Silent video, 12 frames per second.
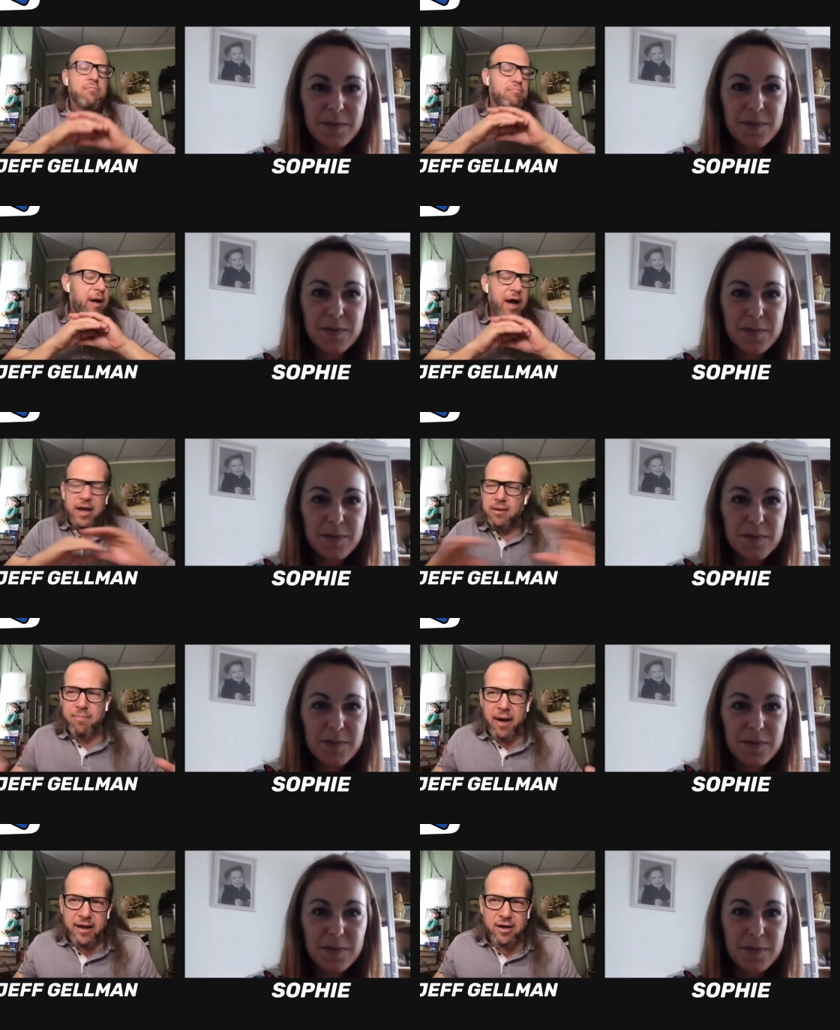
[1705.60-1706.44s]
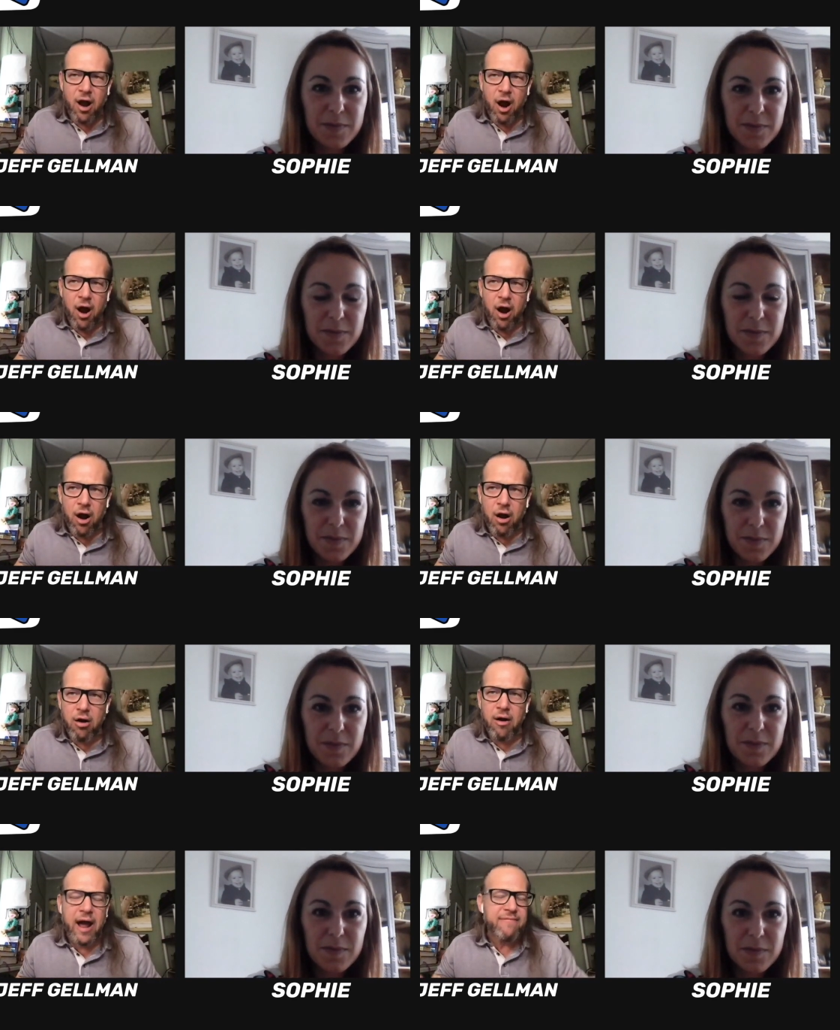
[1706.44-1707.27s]
Speaker 1: my my
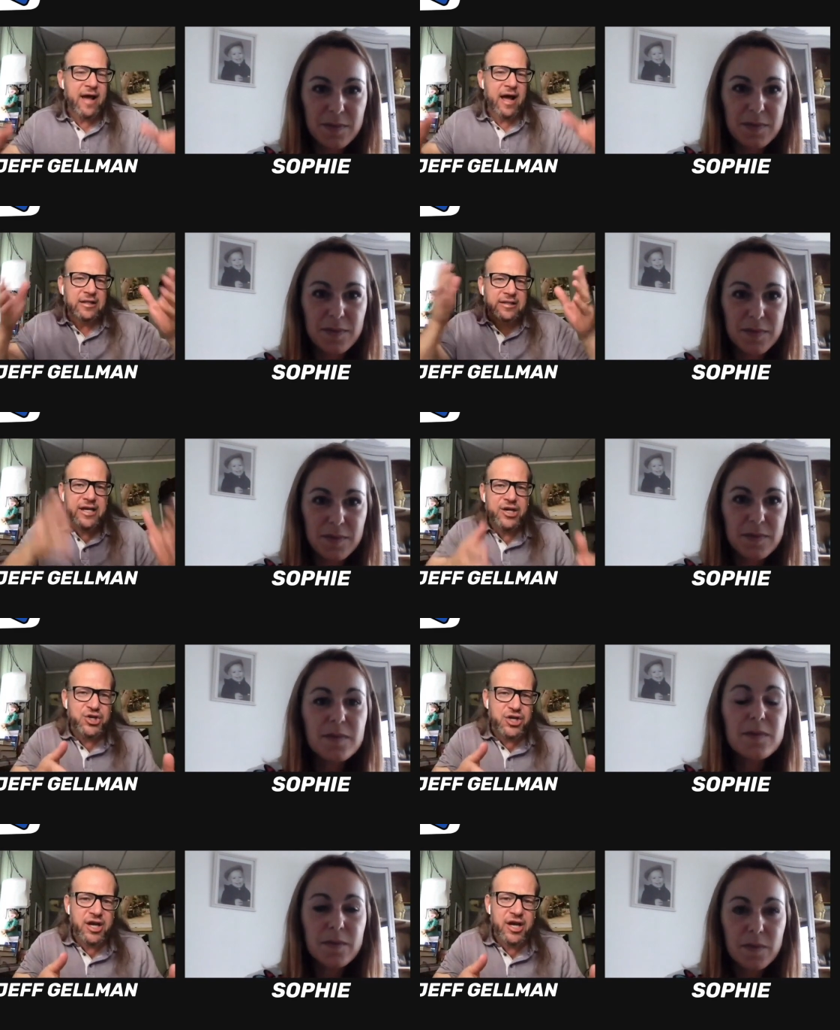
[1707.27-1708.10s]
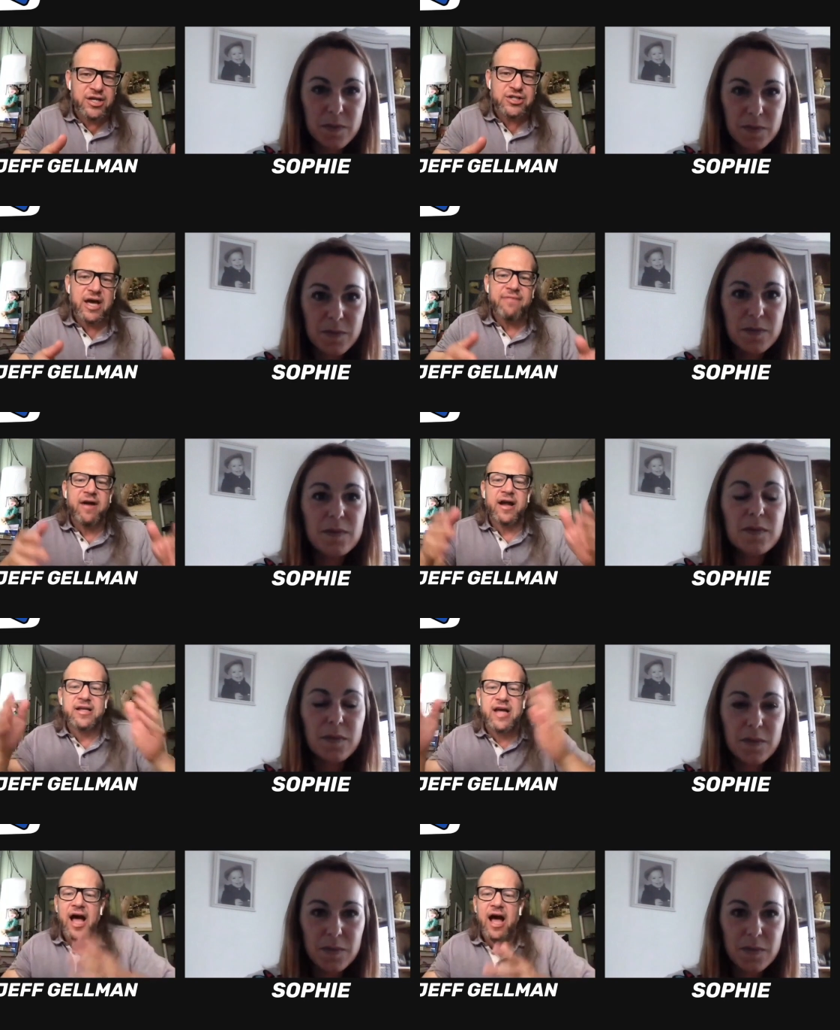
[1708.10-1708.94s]
car, I've got leashes, I've got
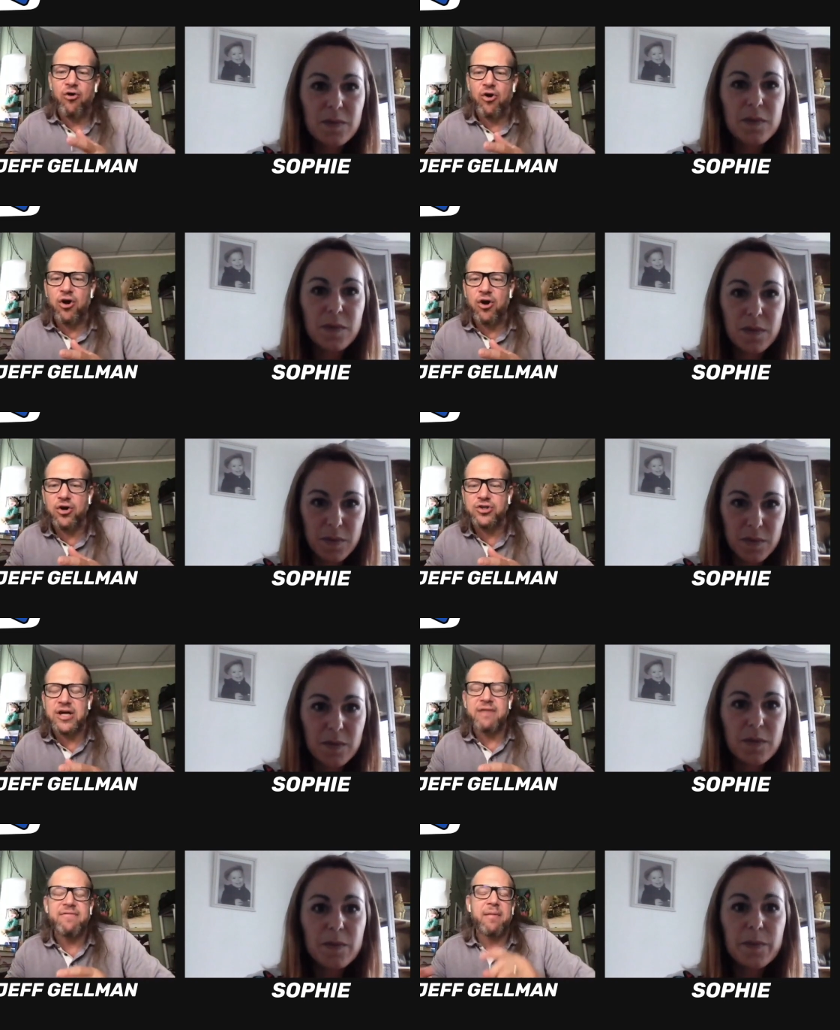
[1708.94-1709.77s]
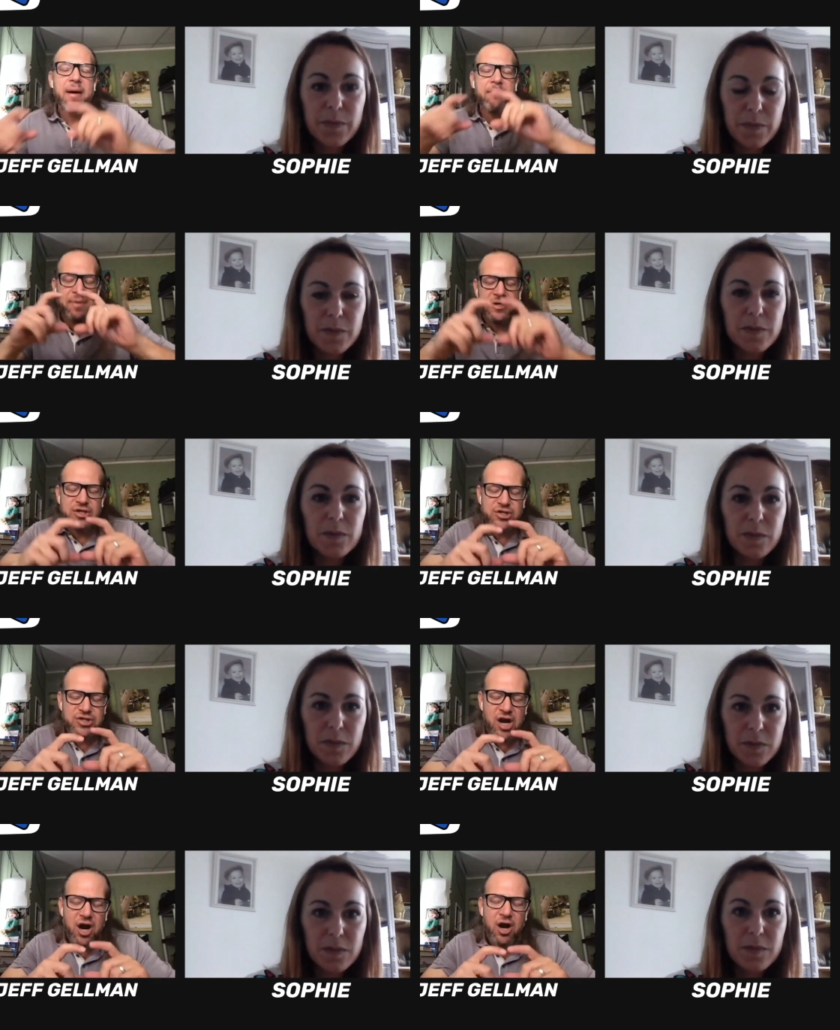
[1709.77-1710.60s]
collars, I've got my
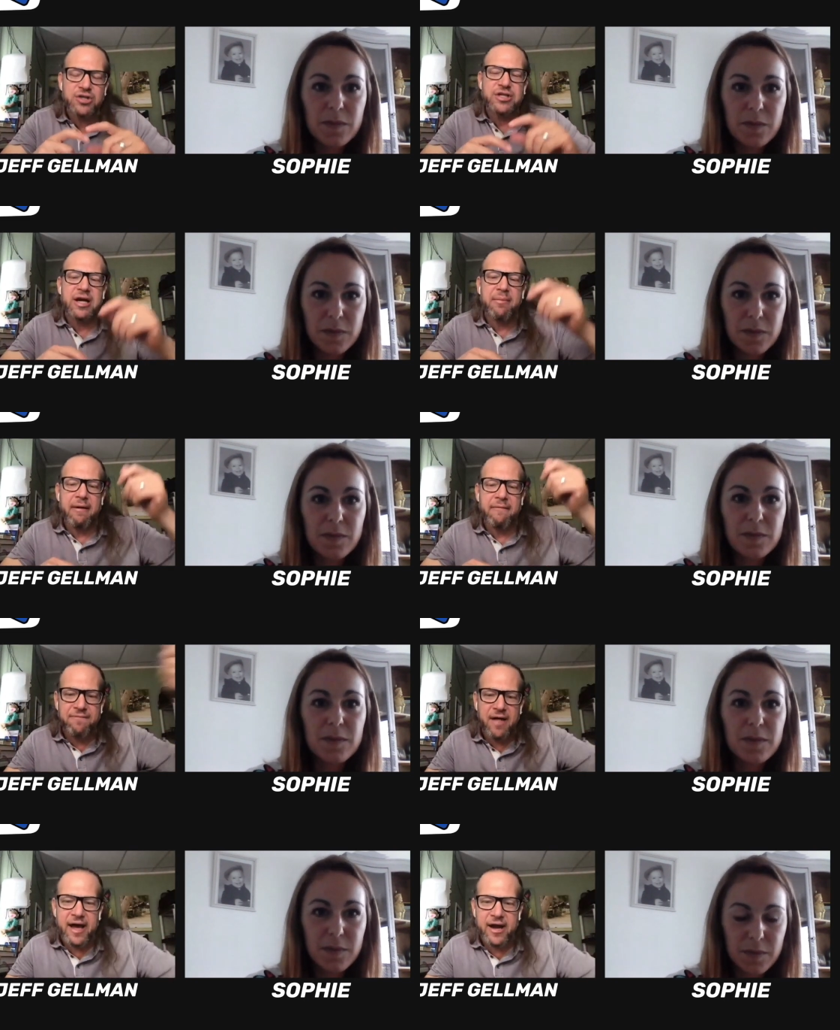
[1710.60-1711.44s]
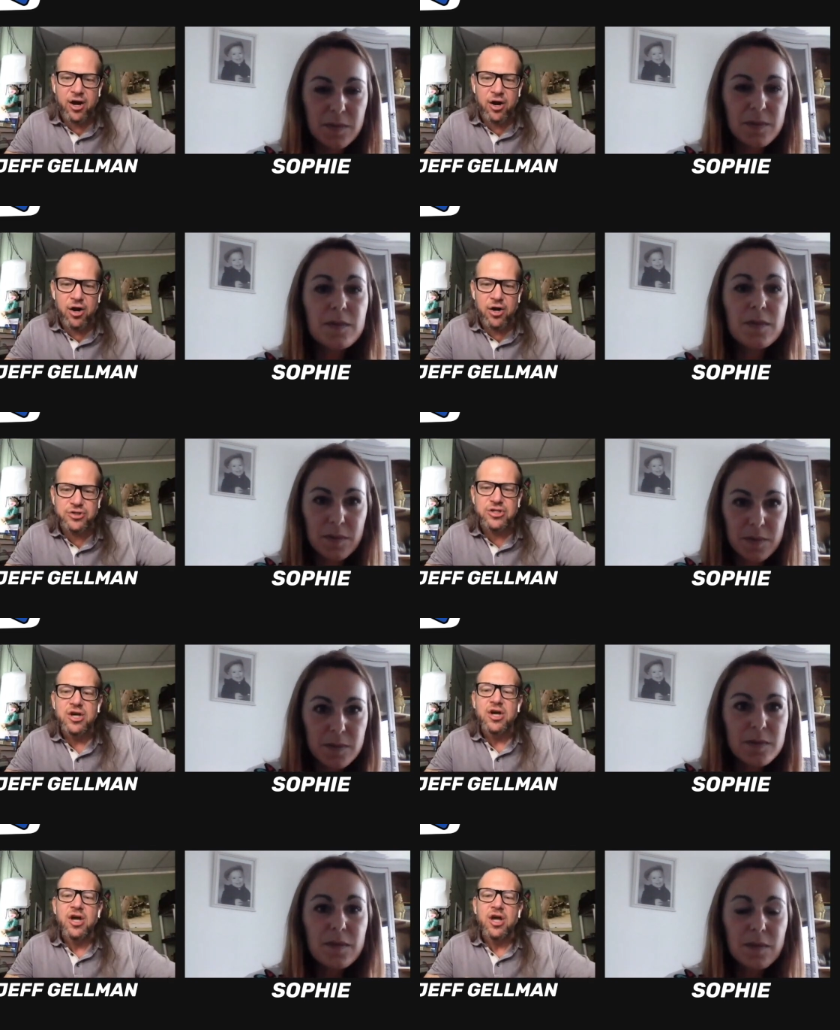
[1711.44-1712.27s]
business cards, I've got my flyers.
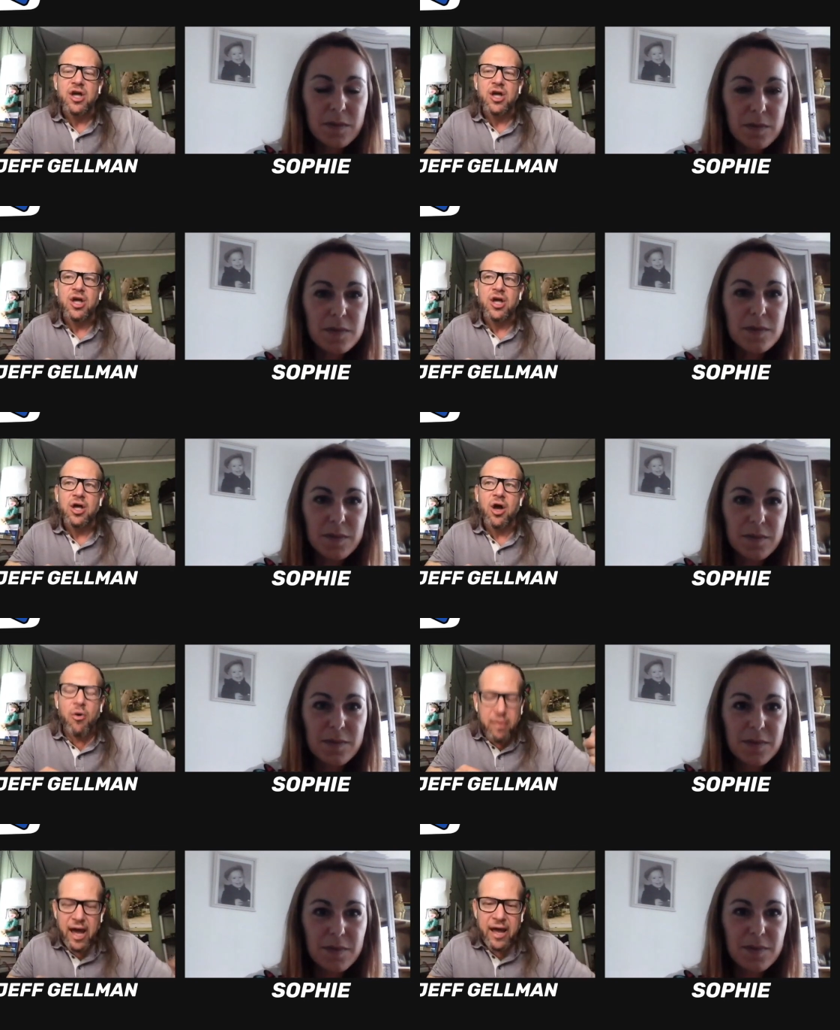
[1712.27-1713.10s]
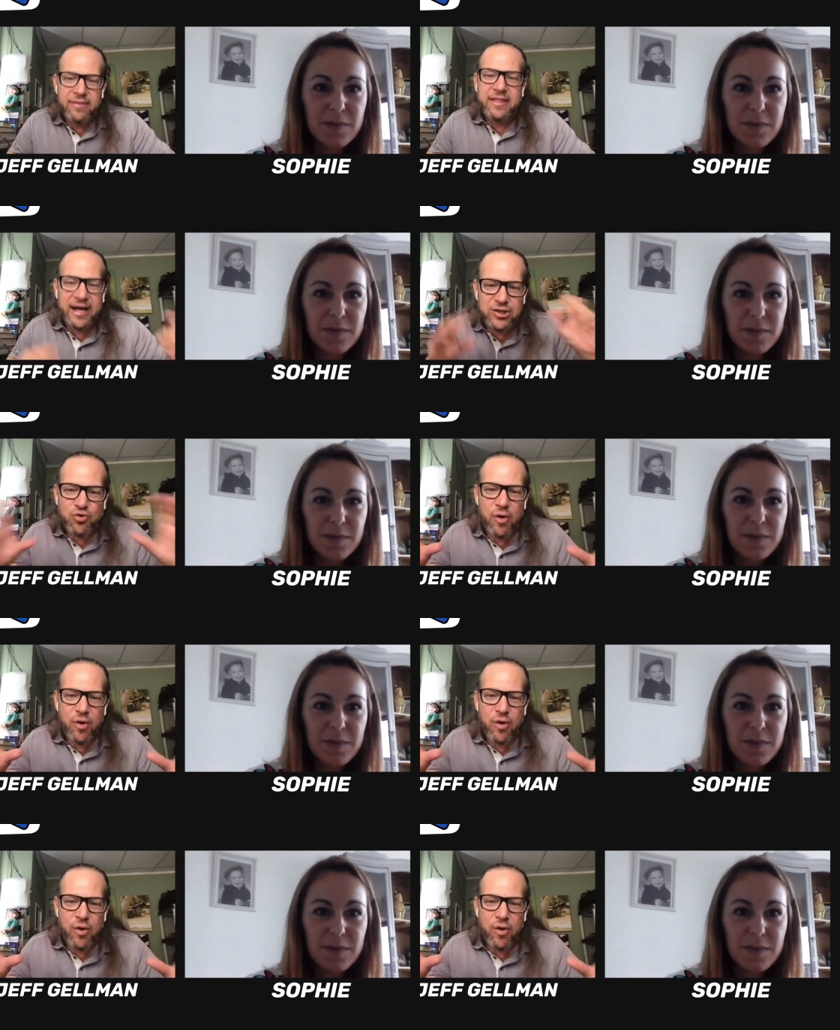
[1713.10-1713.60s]
Okay, that's